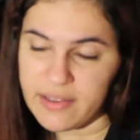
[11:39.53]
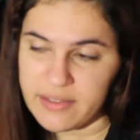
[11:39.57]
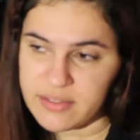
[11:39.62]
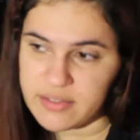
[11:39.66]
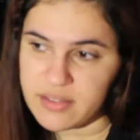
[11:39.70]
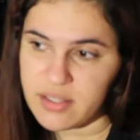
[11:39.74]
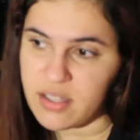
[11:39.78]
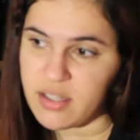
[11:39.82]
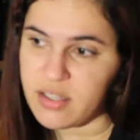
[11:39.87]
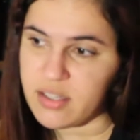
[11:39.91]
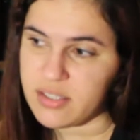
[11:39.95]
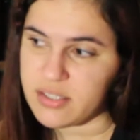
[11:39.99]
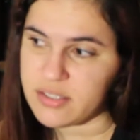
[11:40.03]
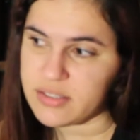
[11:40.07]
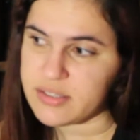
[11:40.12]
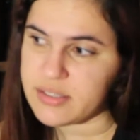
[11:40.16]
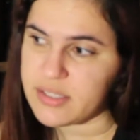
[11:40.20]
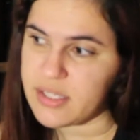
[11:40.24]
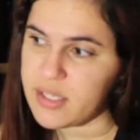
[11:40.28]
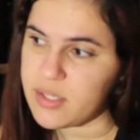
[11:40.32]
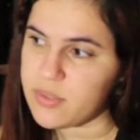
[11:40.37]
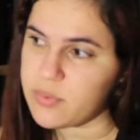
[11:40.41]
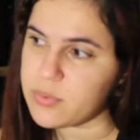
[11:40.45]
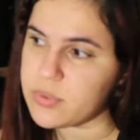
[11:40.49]
thought
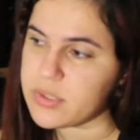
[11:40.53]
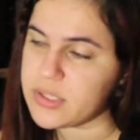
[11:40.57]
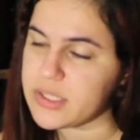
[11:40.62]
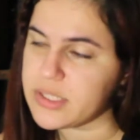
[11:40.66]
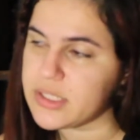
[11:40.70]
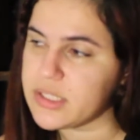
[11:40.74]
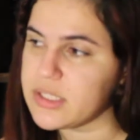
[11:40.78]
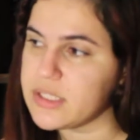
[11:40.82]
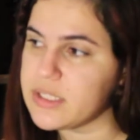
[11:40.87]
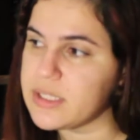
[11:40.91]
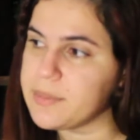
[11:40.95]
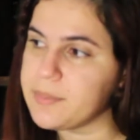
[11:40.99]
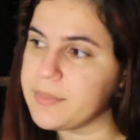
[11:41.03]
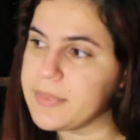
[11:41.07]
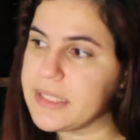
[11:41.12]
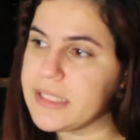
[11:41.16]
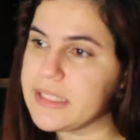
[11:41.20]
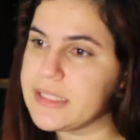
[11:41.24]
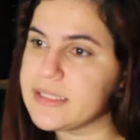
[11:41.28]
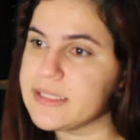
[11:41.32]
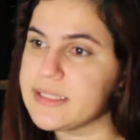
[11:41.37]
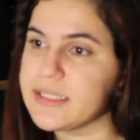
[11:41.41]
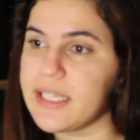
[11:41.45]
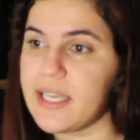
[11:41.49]
they were gonna
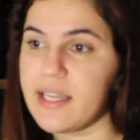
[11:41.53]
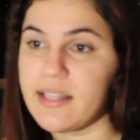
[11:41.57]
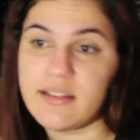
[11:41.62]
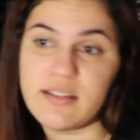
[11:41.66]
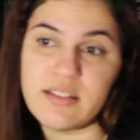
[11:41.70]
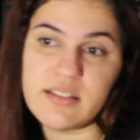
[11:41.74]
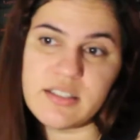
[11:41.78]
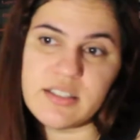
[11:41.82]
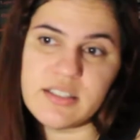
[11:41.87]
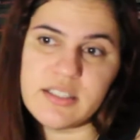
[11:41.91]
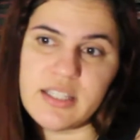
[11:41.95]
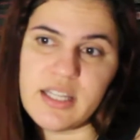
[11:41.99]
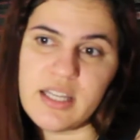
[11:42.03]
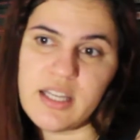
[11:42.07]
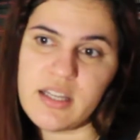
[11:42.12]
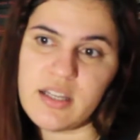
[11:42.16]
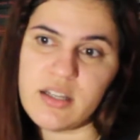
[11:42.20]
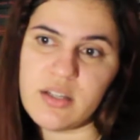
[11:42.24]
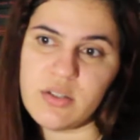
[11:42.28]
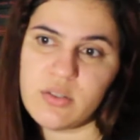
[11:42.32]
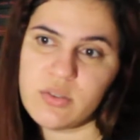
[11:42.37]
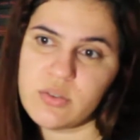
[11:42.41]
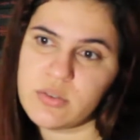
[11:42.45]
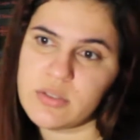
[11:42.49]
be together
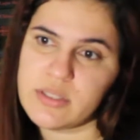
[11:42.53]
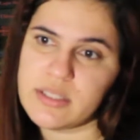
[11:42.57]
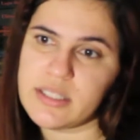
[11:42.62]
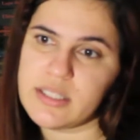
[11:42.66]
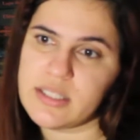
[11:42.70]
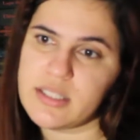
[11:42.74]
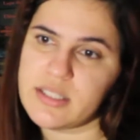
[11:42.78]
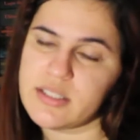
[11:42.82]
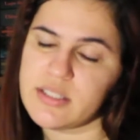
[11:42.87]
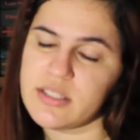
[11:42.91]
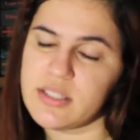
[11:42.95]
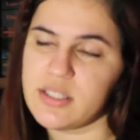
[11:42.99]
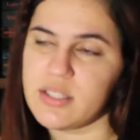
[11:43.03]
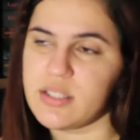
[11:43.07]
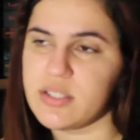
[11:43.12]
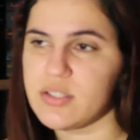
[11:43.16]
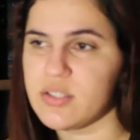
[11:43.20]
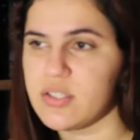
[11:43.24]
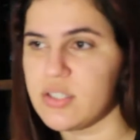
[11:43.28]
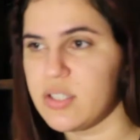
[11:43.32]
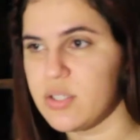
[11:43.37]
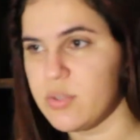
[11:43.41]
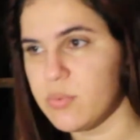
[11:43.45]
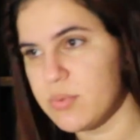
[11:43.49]
now, and
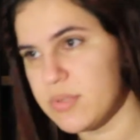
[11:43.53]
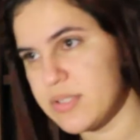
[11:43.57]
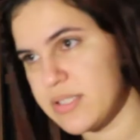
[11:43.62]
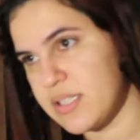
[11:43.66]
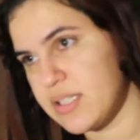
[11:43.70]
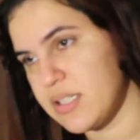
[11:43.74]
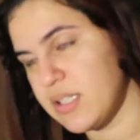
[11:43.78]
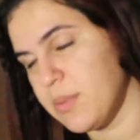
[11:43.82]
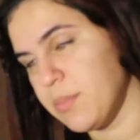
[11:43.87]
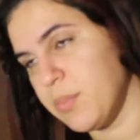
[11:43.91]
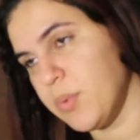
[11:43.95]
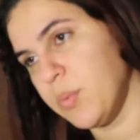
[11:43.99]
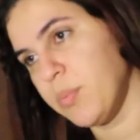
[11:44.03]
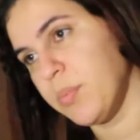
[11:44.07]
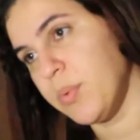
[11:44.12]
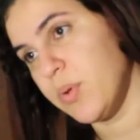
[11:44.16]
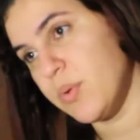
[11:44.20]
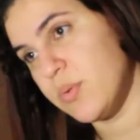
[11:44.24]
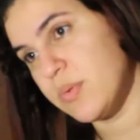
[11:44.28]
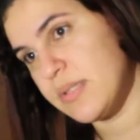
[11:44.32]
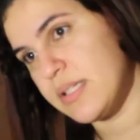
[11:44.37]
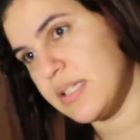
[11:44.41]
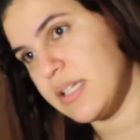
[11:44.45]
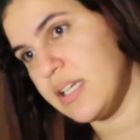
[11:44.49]
he was gonna
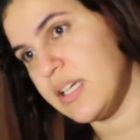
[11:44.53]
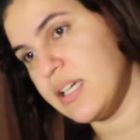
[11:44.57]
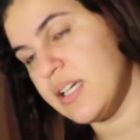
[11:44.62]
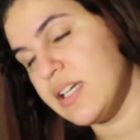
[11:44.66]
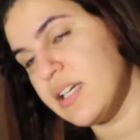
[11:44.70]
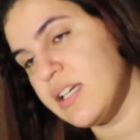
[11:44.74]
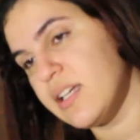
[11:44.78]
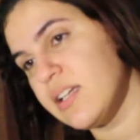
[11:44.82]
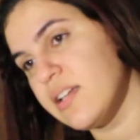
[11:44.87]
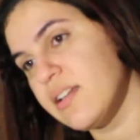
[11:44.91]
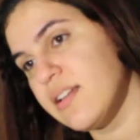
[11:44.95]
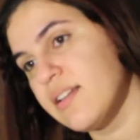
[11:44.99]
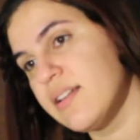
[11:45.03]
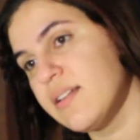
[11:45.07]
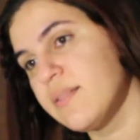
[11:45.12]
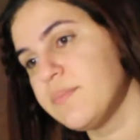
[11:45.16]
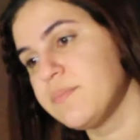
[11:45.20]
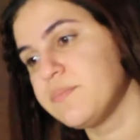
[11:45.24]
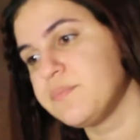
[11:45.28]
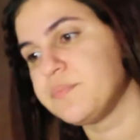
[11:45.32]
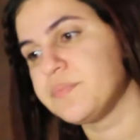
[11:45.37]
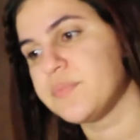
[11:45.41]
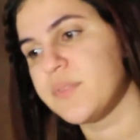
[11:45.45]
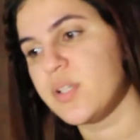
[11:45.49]
propose again,
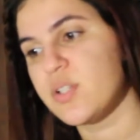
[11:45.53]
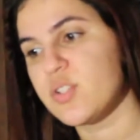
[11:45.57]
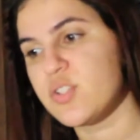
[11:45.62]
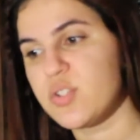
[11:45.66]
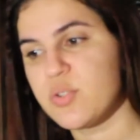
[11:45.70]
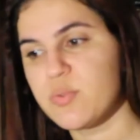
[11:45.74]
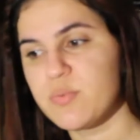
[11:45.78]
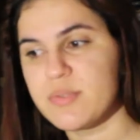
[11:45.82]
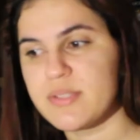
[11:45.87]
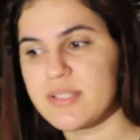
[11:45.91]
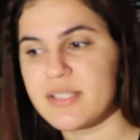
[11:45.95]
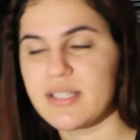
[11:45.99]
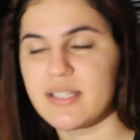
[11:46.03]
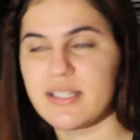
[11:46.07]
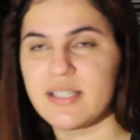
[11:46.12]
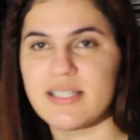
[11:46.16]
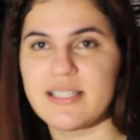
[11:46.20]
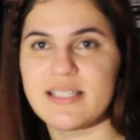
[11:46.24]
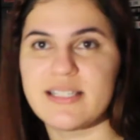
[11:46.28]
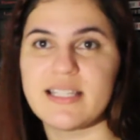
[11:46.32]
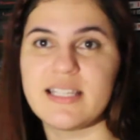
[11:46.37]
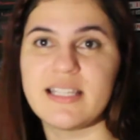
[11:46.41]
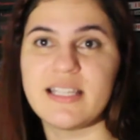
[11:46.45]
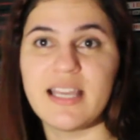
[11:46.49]
and she was
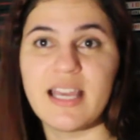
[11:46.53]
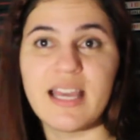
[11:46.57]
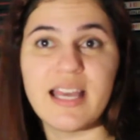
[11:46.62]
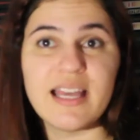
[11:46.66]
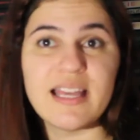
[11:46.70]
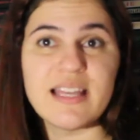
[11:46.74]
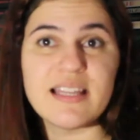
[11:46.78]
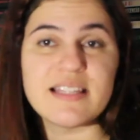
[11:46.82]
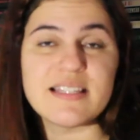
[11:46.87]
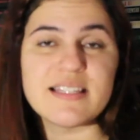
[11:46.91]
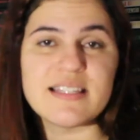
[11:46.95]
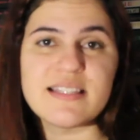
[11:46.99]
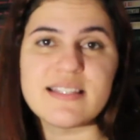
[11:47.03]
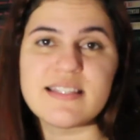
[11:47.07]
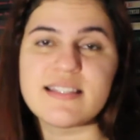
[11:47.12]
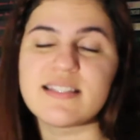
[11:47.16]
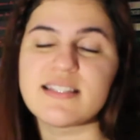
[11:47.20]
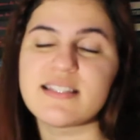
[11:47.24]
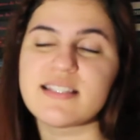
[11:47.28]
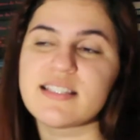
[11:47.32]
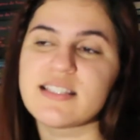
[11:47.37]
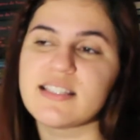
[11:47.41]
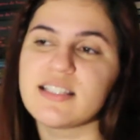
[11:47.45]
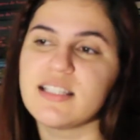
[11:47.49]
gonna say
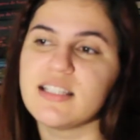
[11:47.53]
yes,